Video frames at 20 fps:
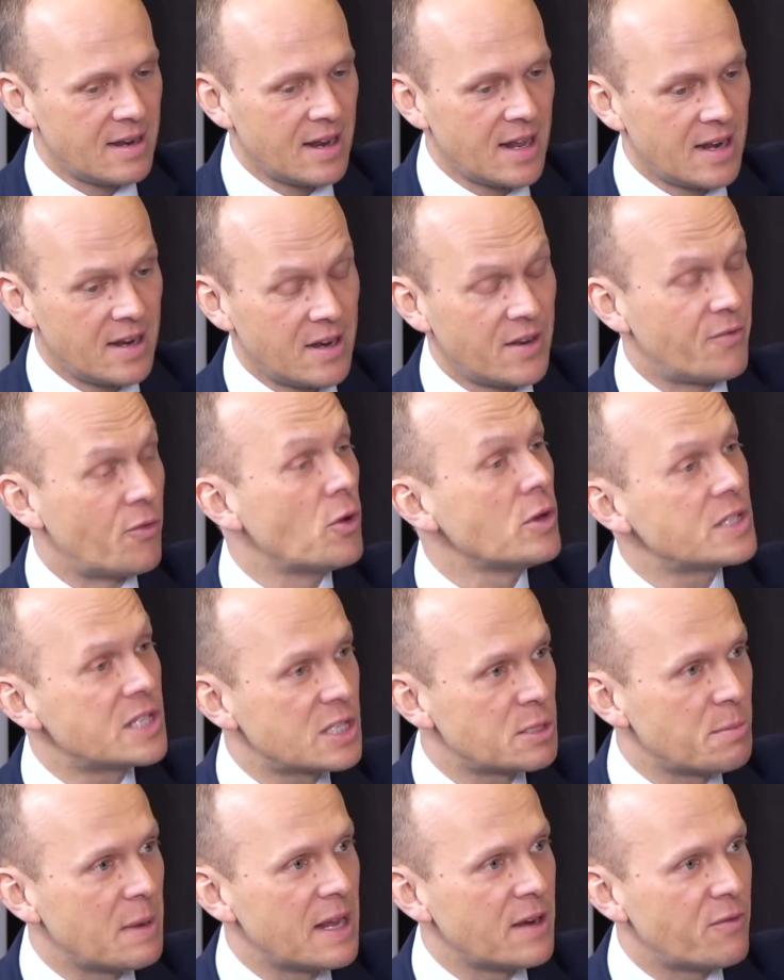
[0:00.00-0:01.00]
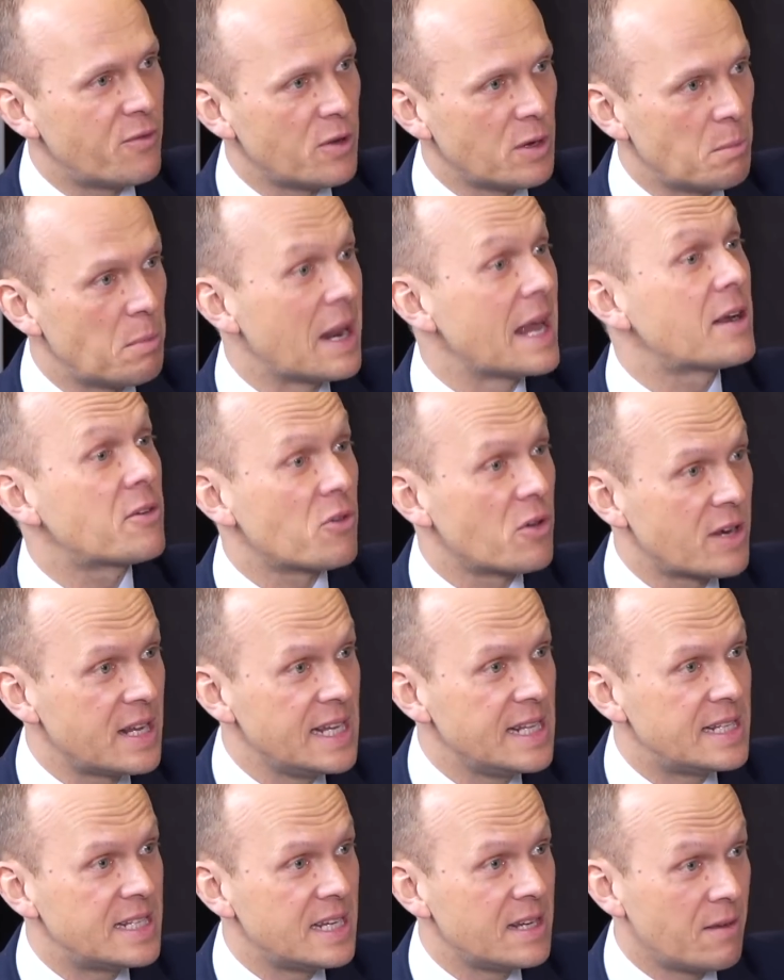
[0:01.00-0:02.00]
advertisement for the BlackRock
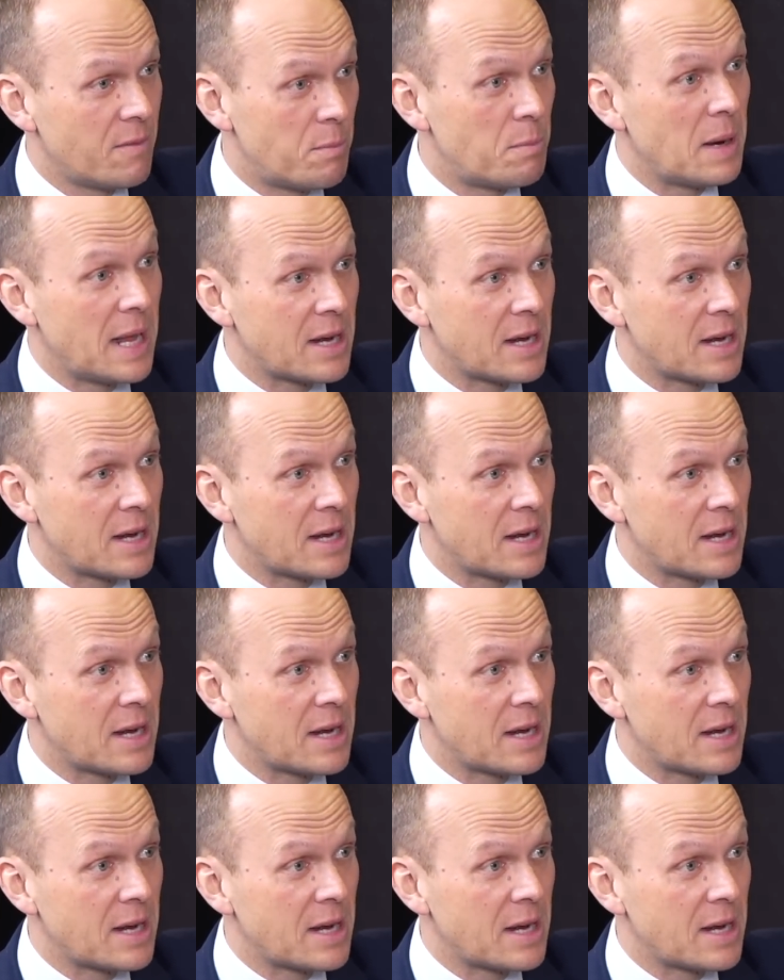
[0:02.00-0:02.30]
Bitcoin